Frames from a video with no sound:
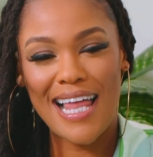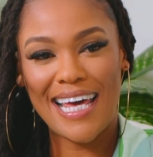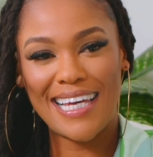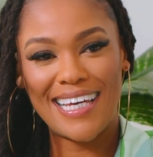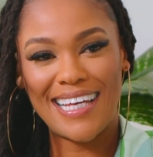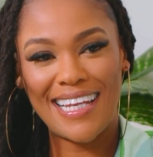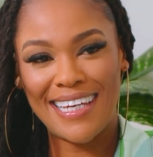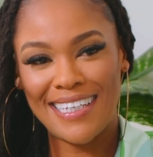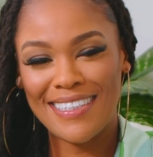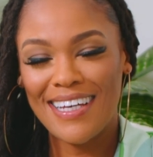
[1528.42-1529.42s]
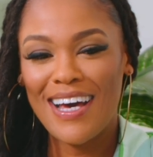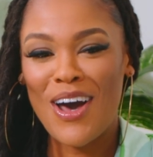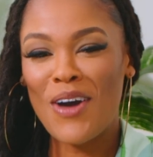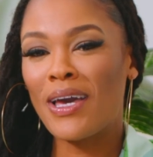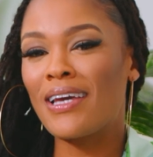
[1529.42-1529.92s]
like it. I like it.
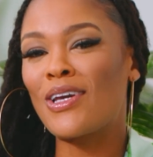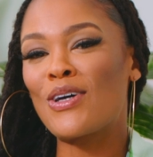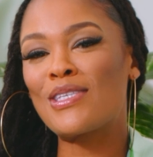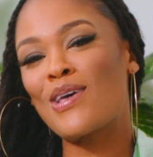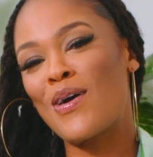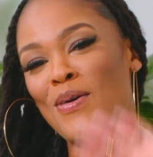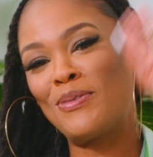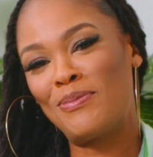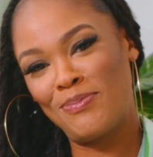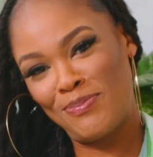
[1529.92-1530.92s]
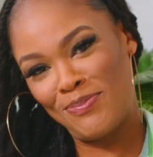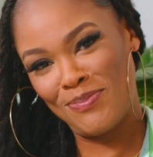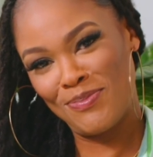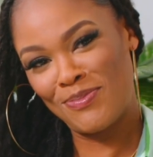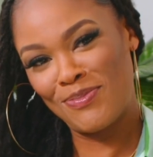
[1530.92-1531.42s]
Okay, y'all. So
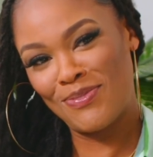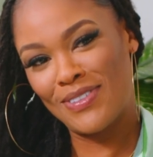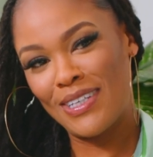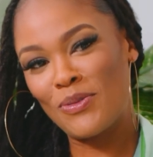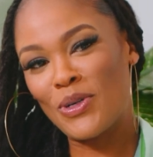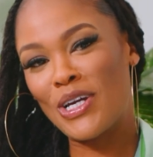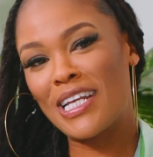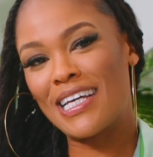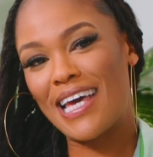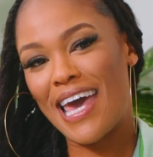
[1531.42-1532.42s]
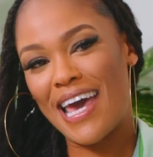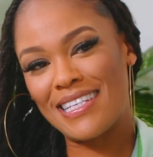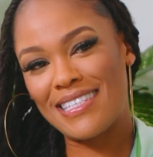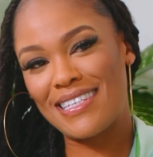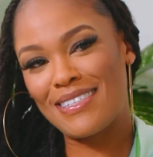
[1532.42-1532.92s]
we're gonna
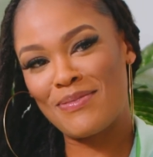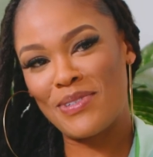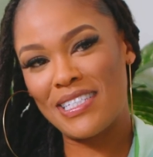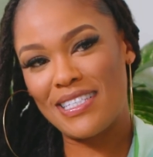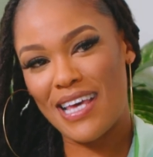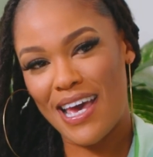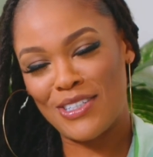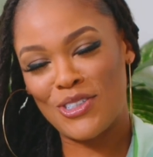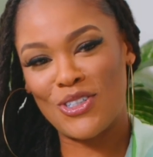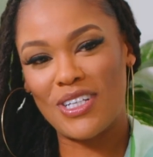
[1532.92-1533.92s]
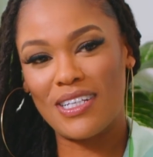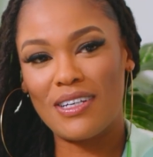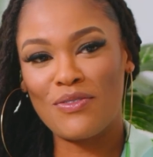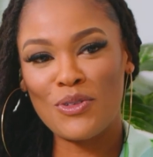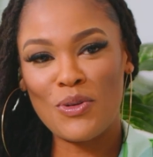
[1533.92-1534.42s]
ask Miss Astrid
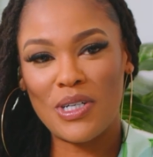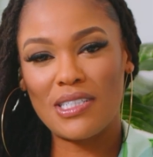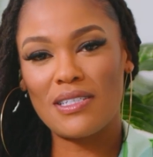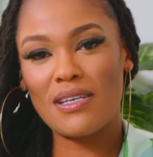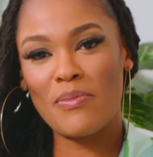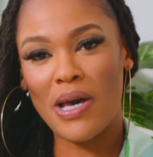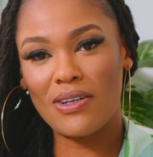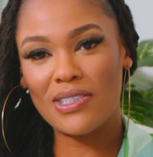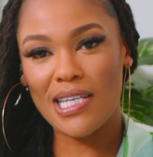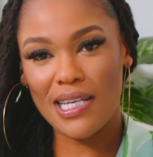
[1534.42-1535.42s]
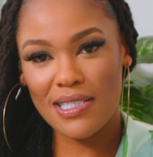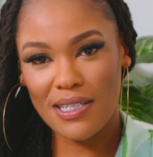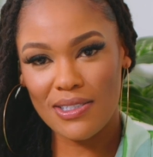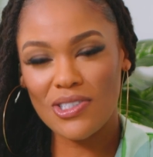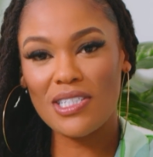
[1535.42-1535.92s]
a few questions about tech
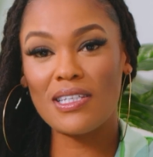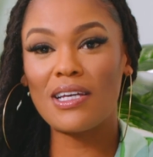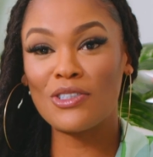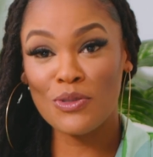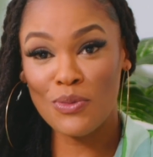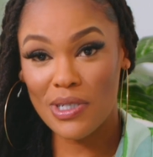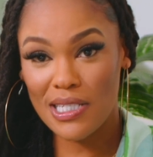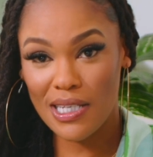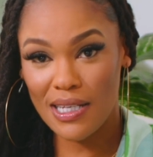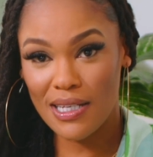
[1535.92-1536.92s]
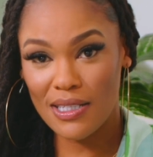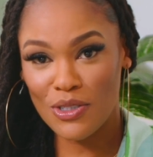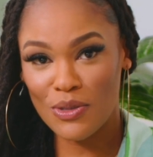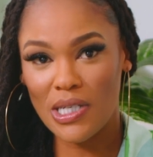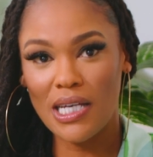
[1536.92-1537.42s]
sales, just in case you want to get
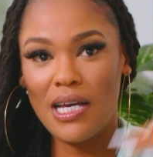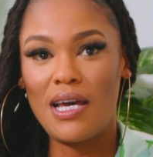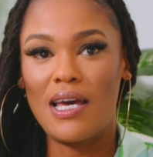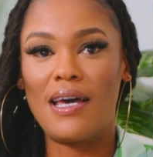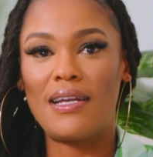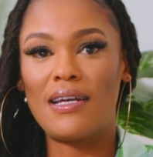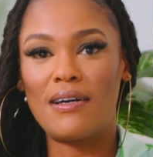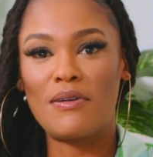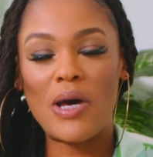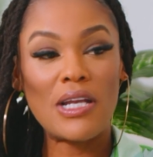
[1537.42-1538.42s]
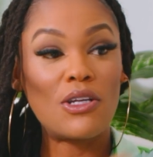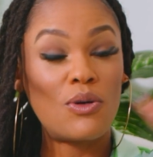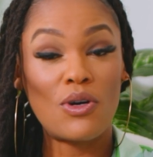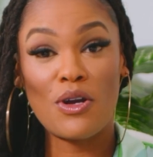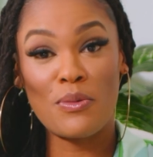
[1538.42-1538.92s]
into it. And I know
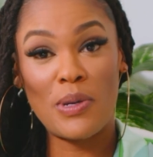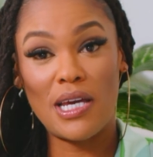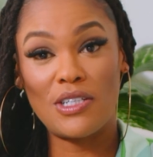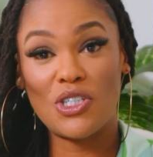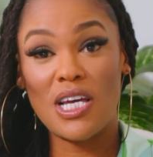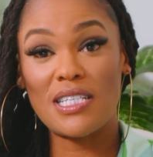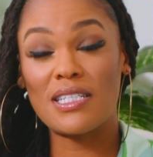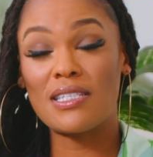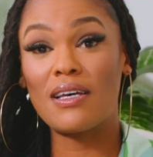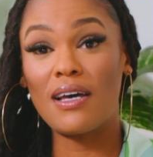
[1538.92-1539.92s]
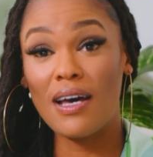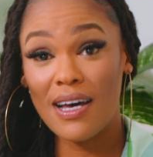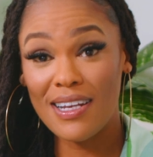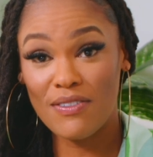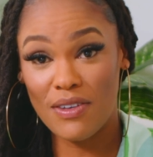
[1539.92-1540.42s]
on her page she has a
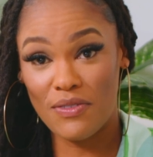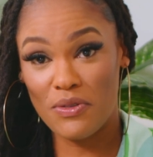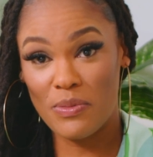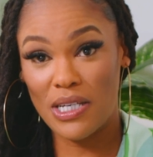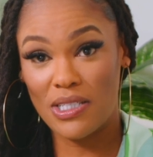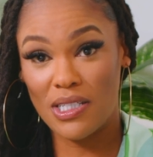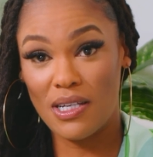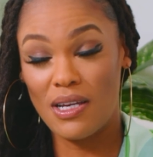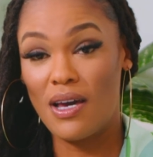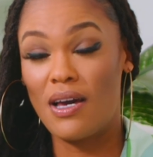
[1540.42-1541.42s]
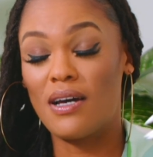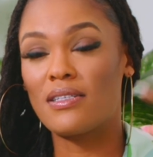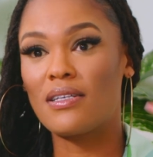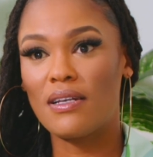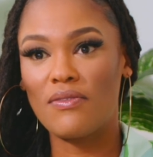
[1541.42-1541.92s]
ton of information. A
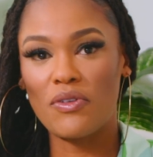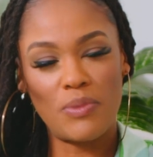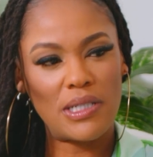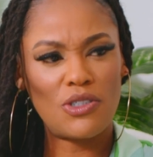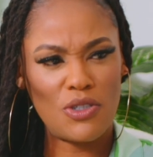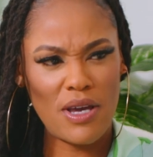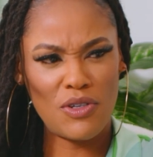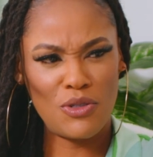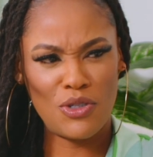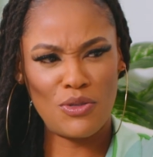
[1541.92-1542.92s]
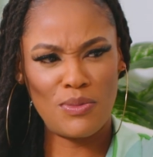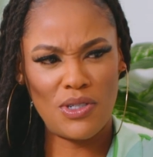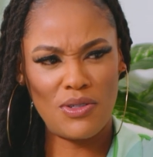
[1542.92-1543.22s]
ton of information. Do you have a YouTube too?